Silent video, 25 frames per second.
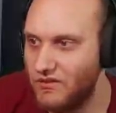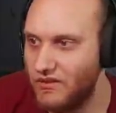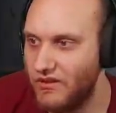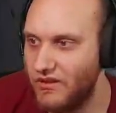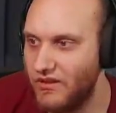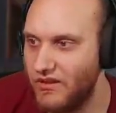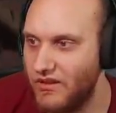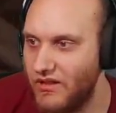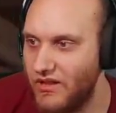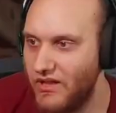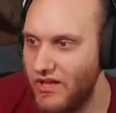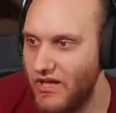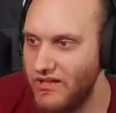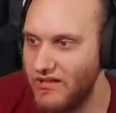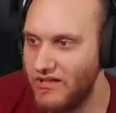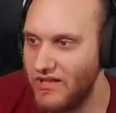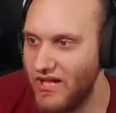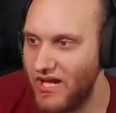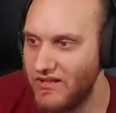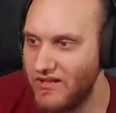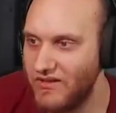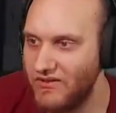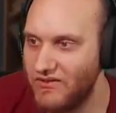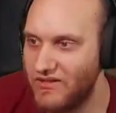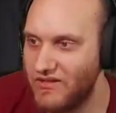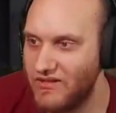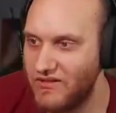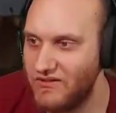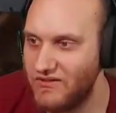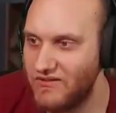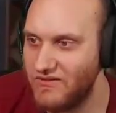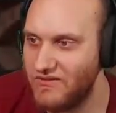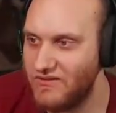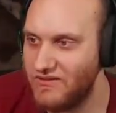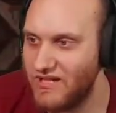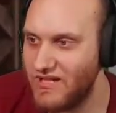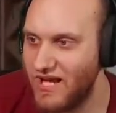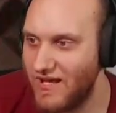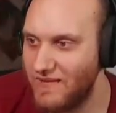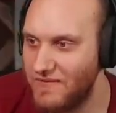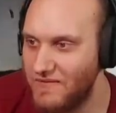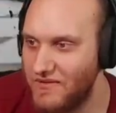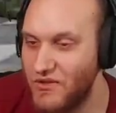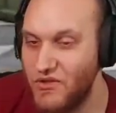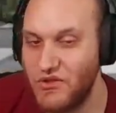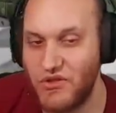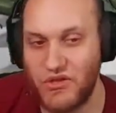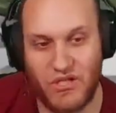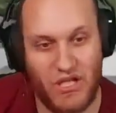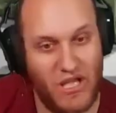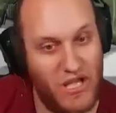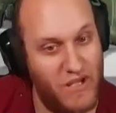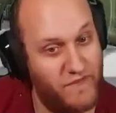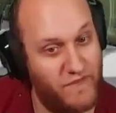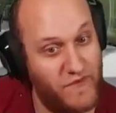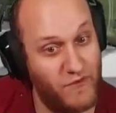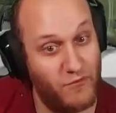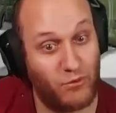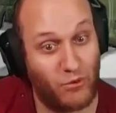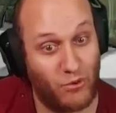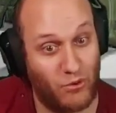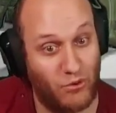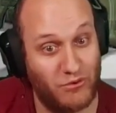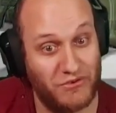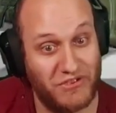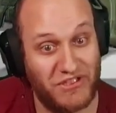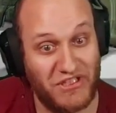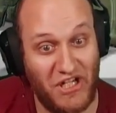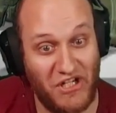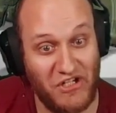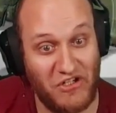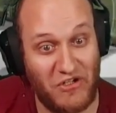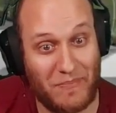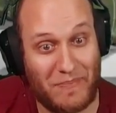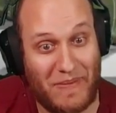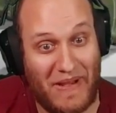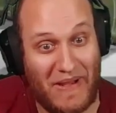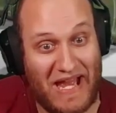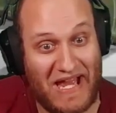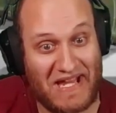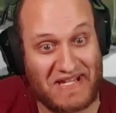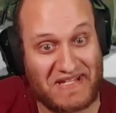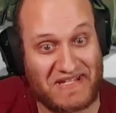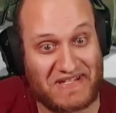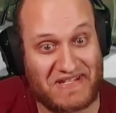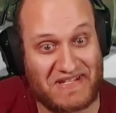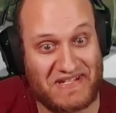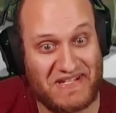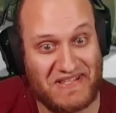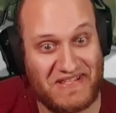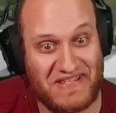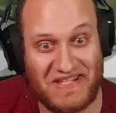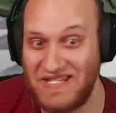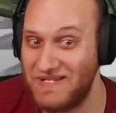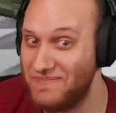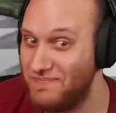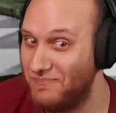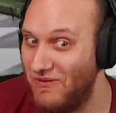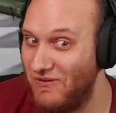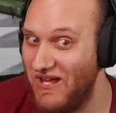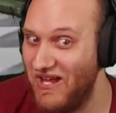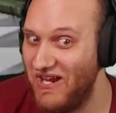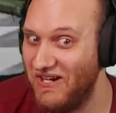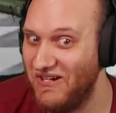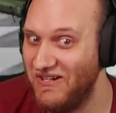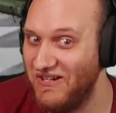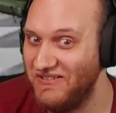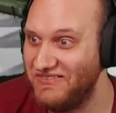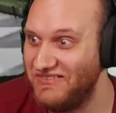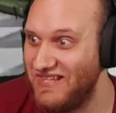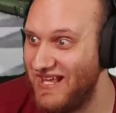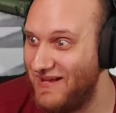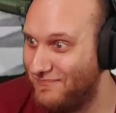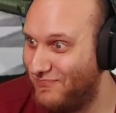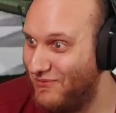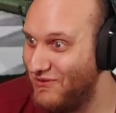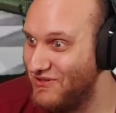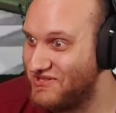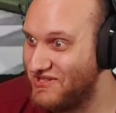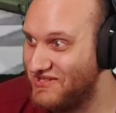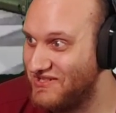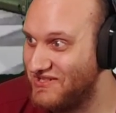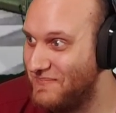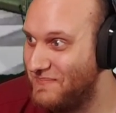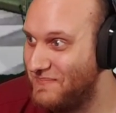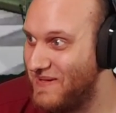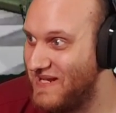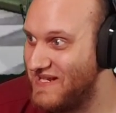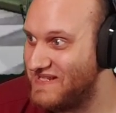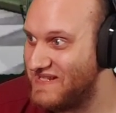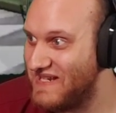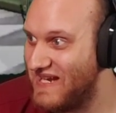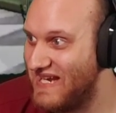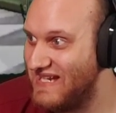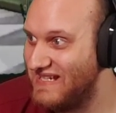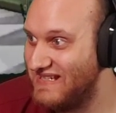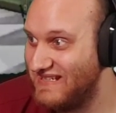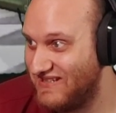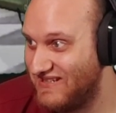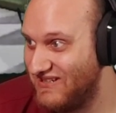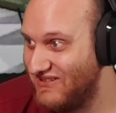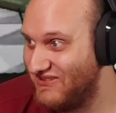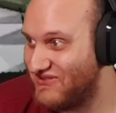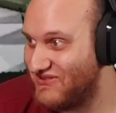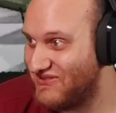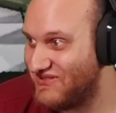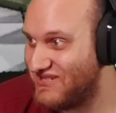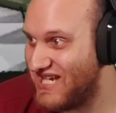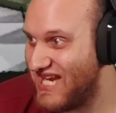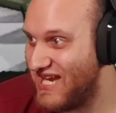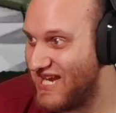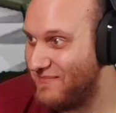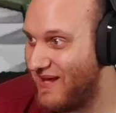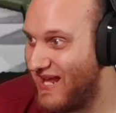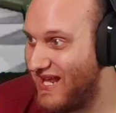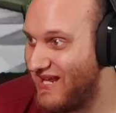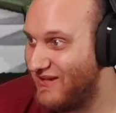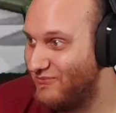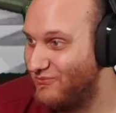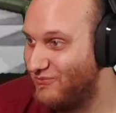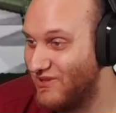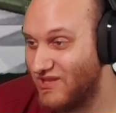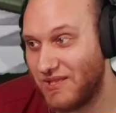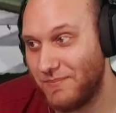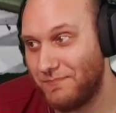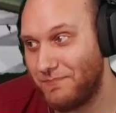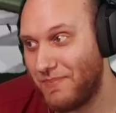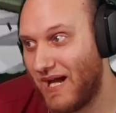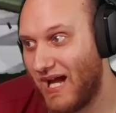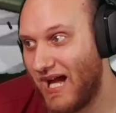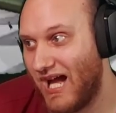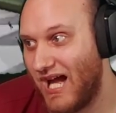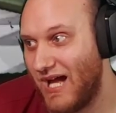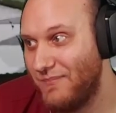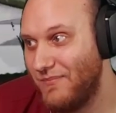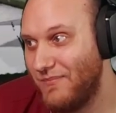And yeah, if you were holding underpass, this player that pushed onto B site and killed your teammate with the bomb,